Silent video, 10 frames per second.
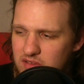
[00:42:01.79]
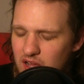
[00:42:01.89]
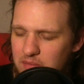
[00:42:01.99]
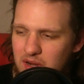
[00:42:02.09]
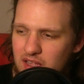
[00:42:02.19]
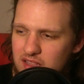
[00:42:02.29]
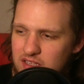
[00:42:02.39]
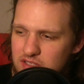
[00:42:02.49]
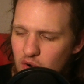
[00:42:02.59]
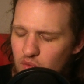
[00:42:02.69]
I'm not
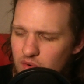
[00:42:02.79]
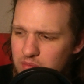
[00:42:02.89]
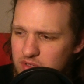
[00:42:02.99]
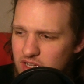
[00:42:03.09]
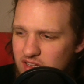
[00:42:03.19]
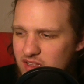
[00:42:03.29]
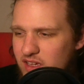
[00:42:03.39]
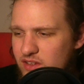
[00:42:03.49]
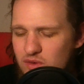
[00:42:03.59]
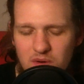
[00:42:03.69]
this overprotected.
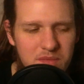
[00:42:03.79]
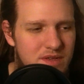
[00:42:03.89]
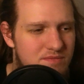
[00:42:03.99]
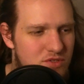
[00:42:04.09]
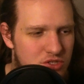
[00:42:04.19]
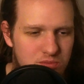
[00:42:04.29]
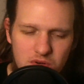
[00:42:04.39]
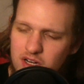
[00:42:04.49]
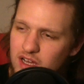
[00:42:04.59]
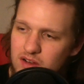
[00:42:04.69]
Like, you know what, man? Just
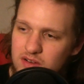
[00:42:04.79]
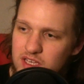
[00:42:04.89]
put it out,